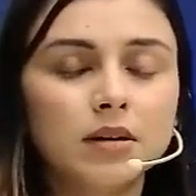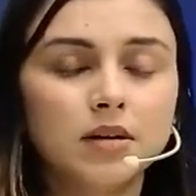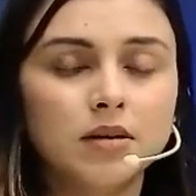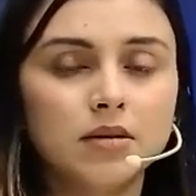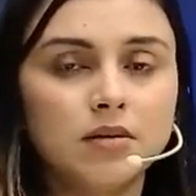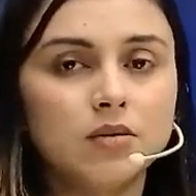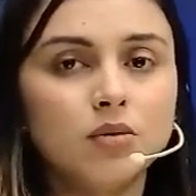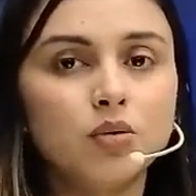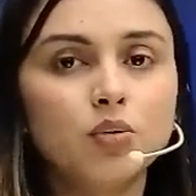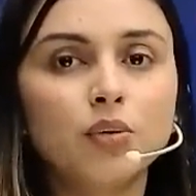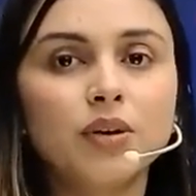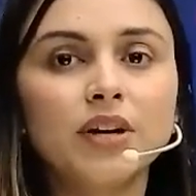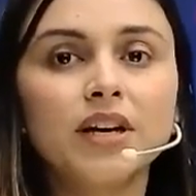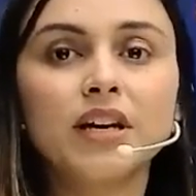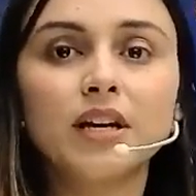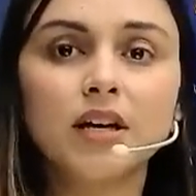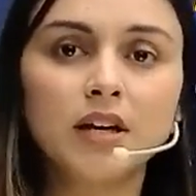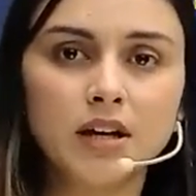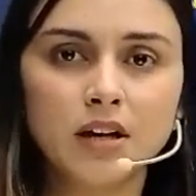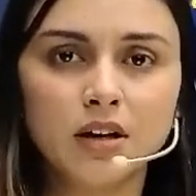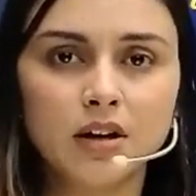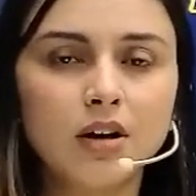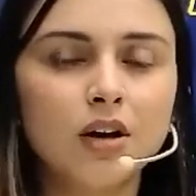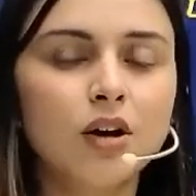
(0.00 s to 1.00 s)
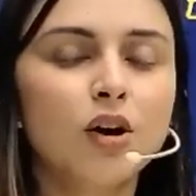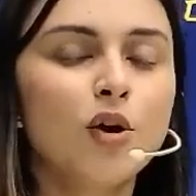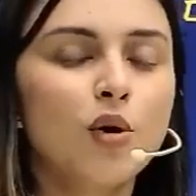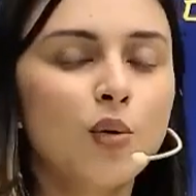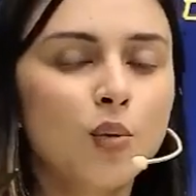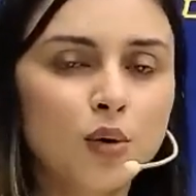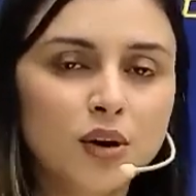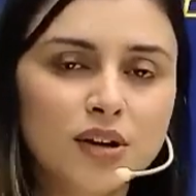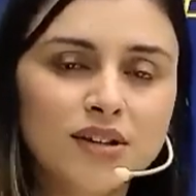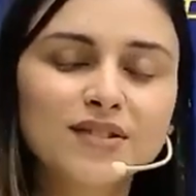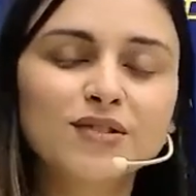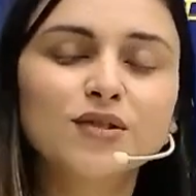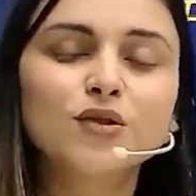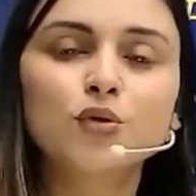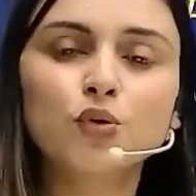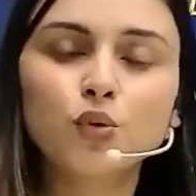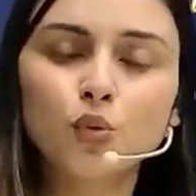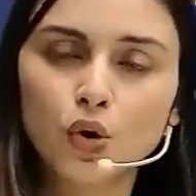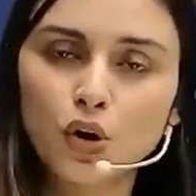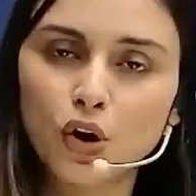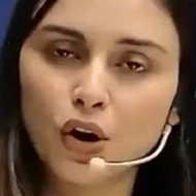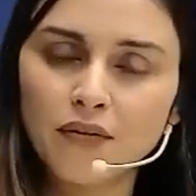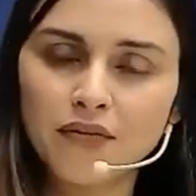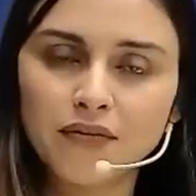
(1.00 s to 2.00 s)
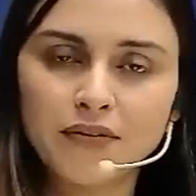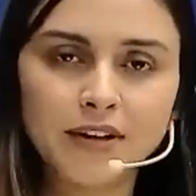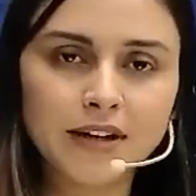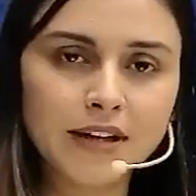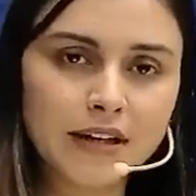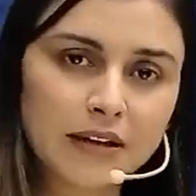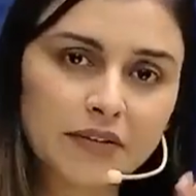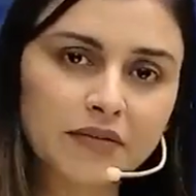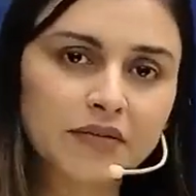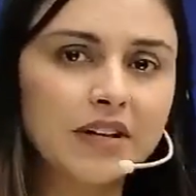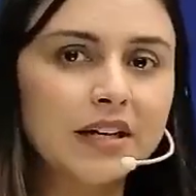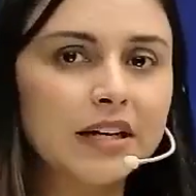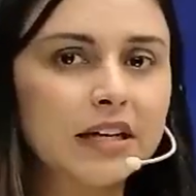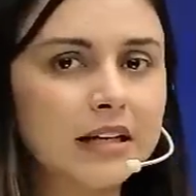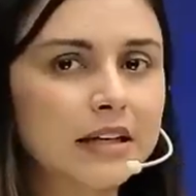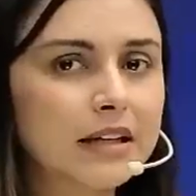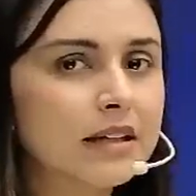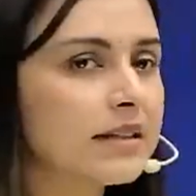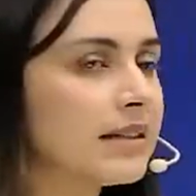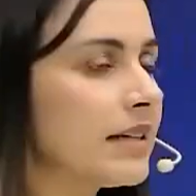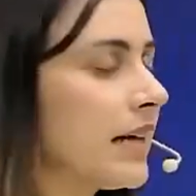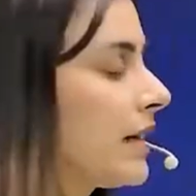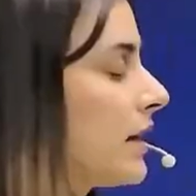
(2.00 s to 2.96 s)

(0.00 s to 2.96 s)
doing here what is the role of it we'll understand